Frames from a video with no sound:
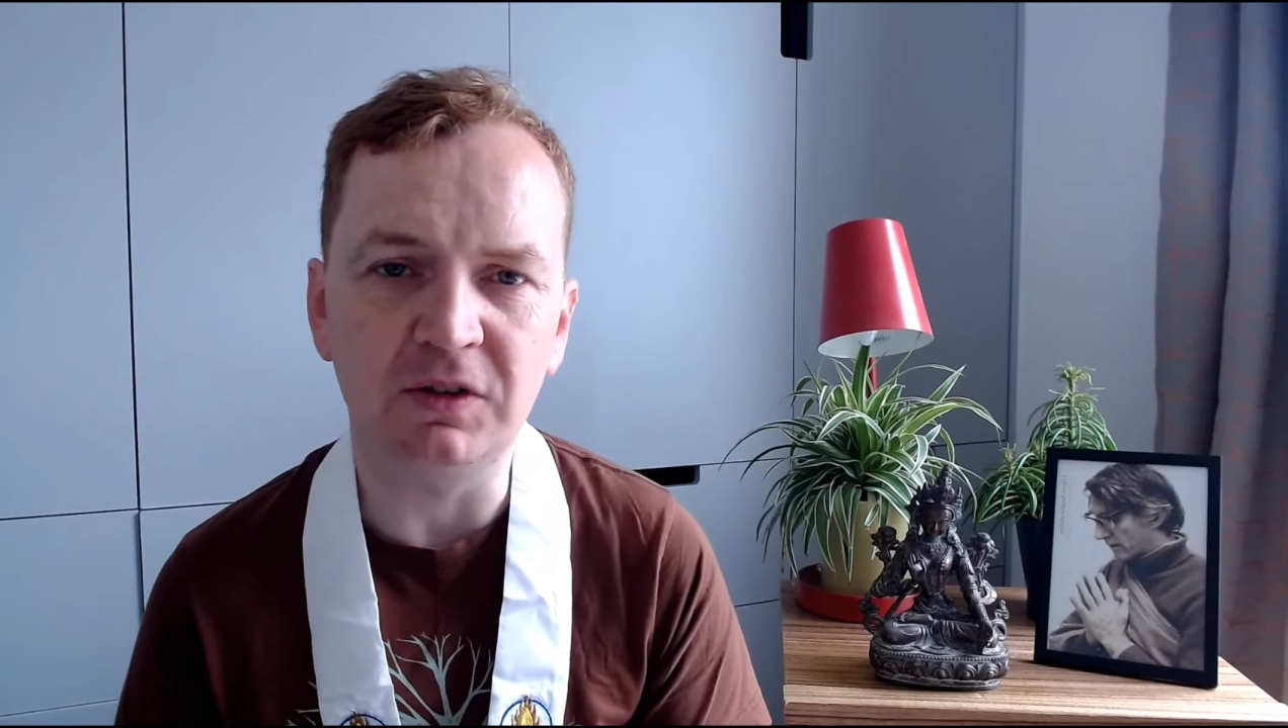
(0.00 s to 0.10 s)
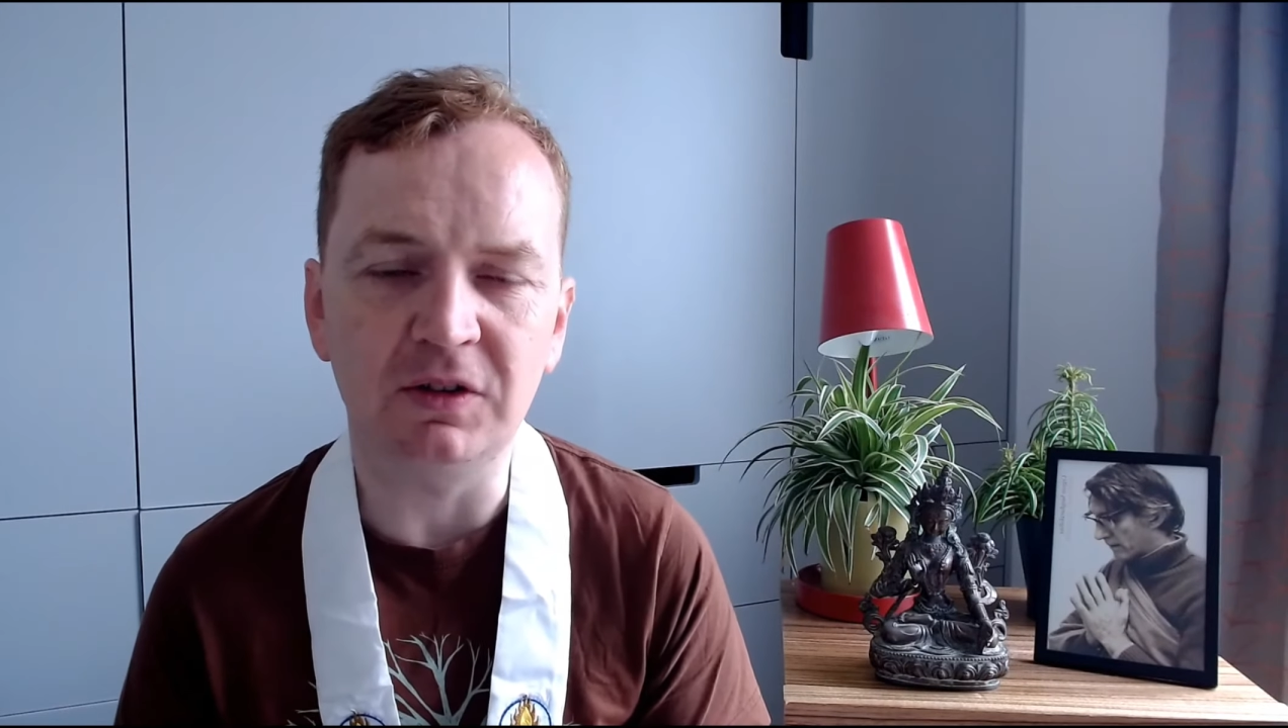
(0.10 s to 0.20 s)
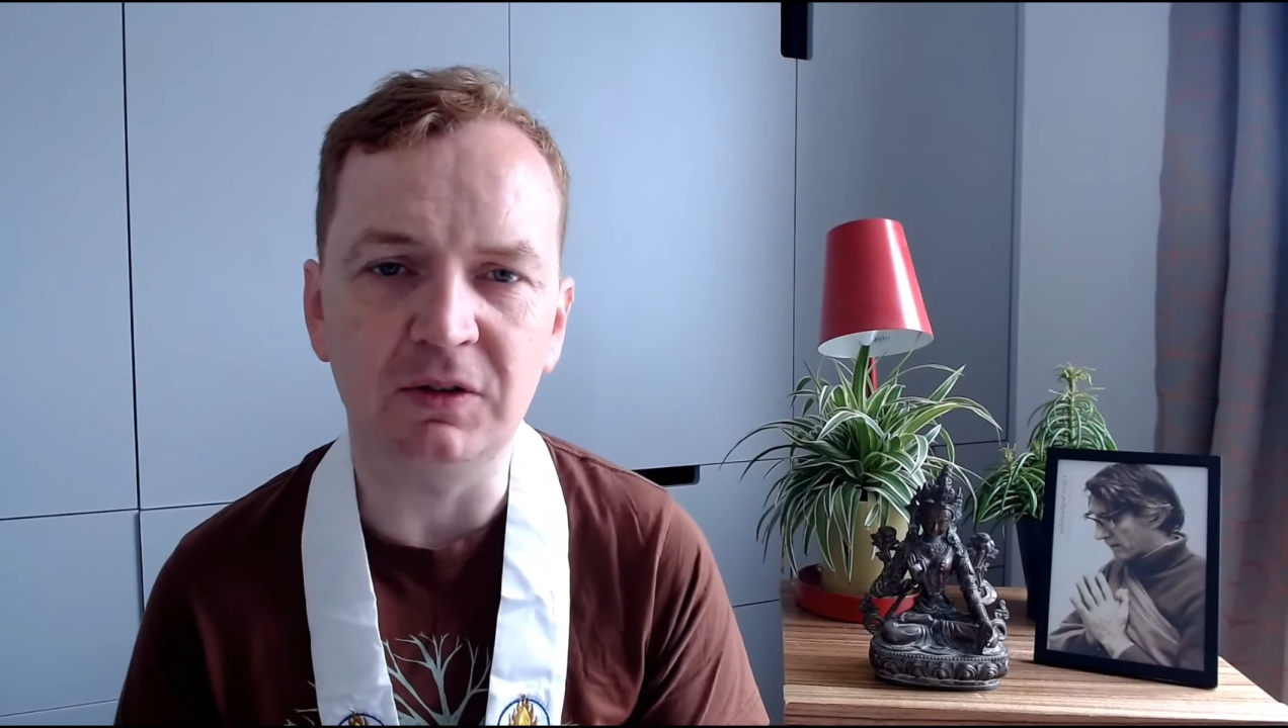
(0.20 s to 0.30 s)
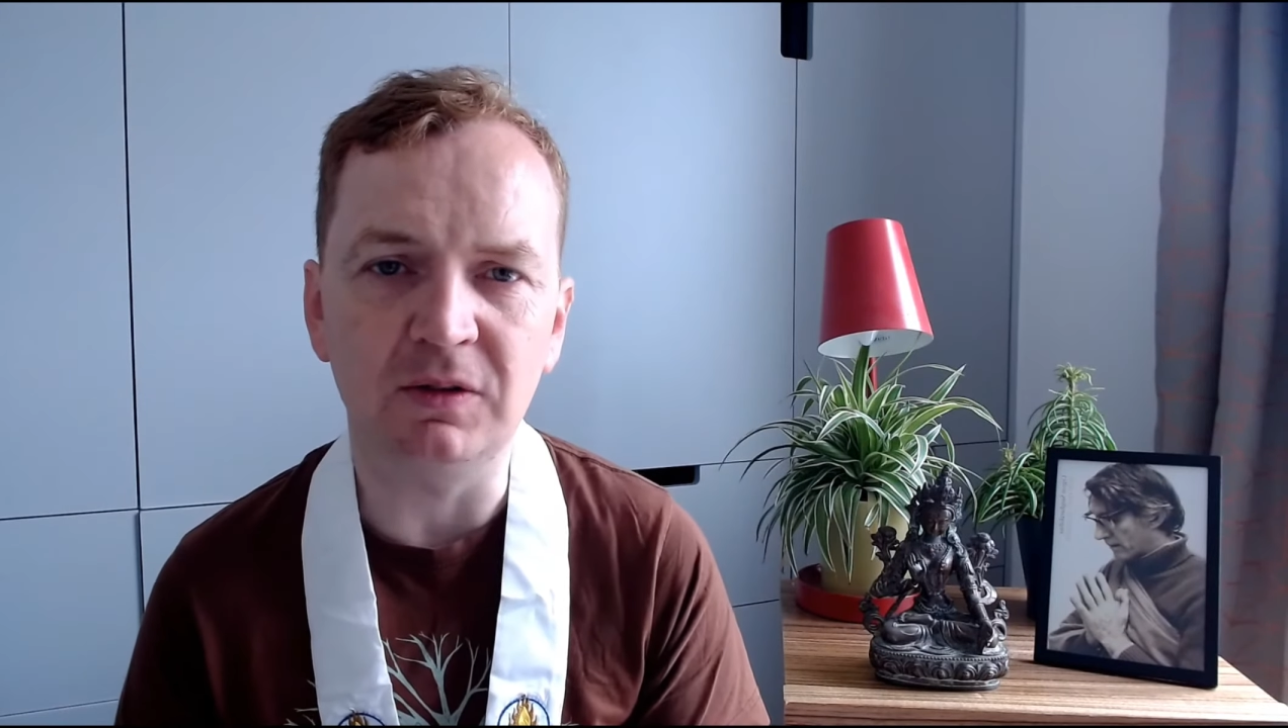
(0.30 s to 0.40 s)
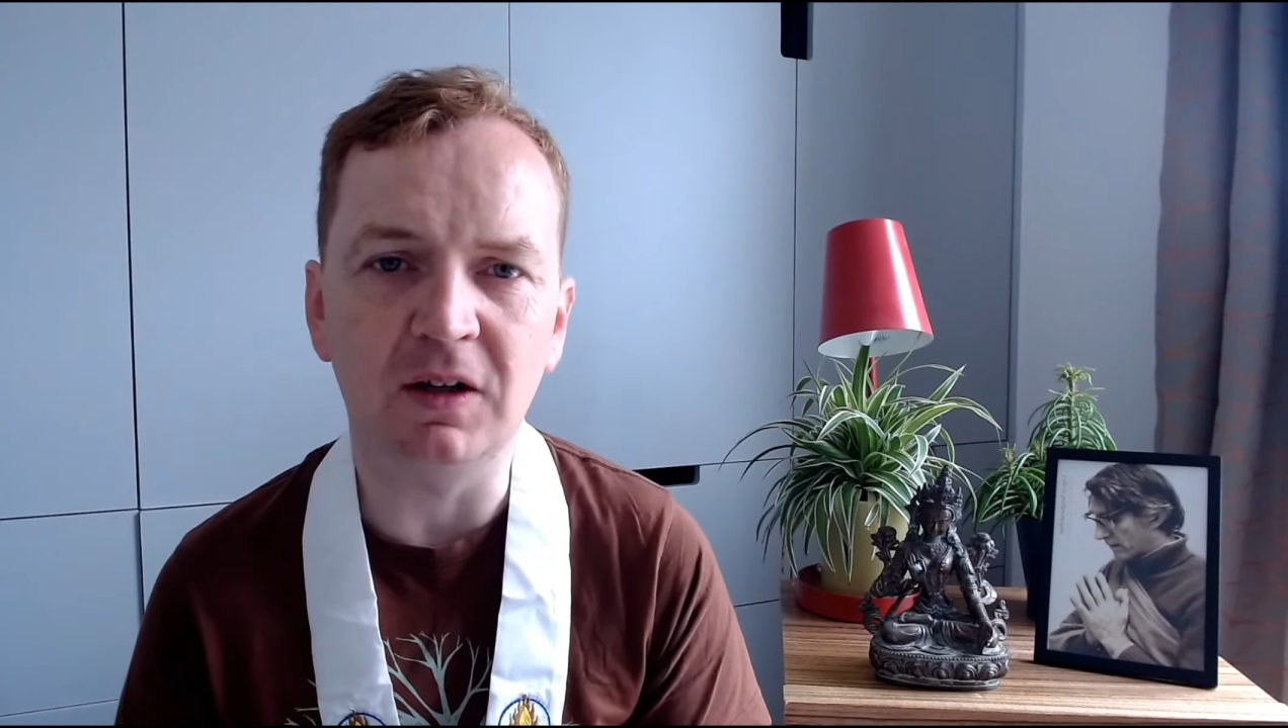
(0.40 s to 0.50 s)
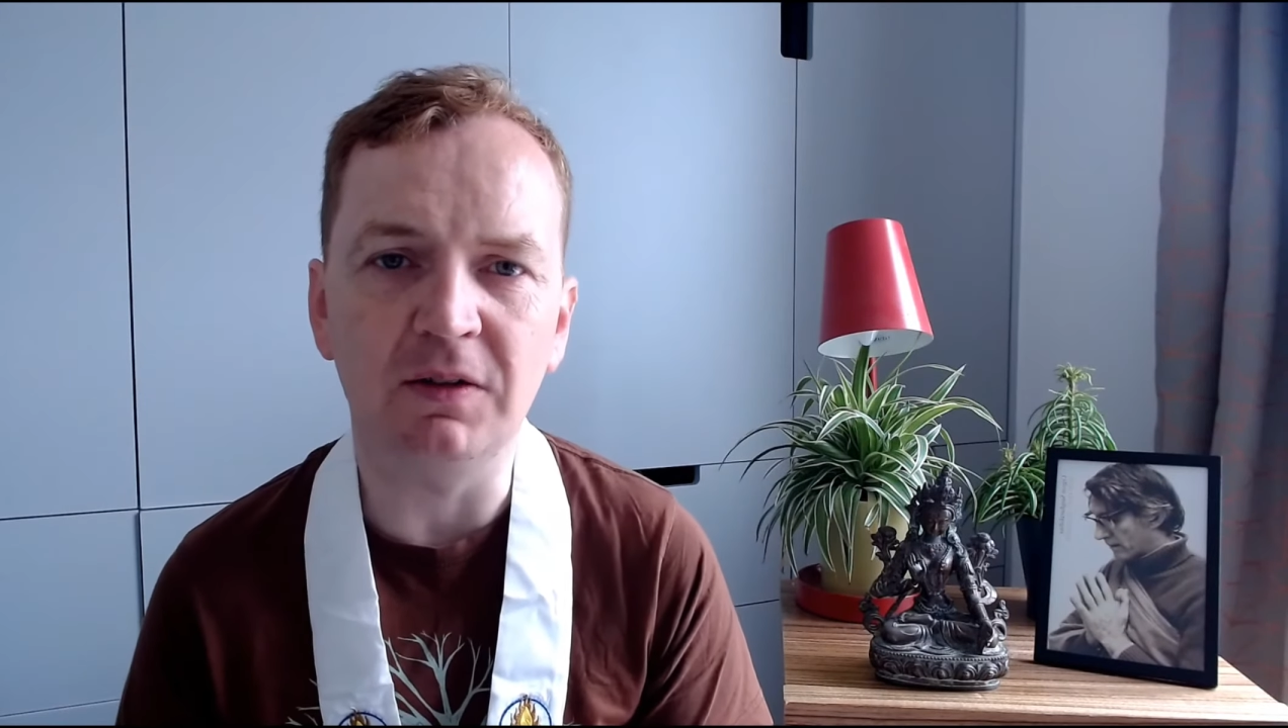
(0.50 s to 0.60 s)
to our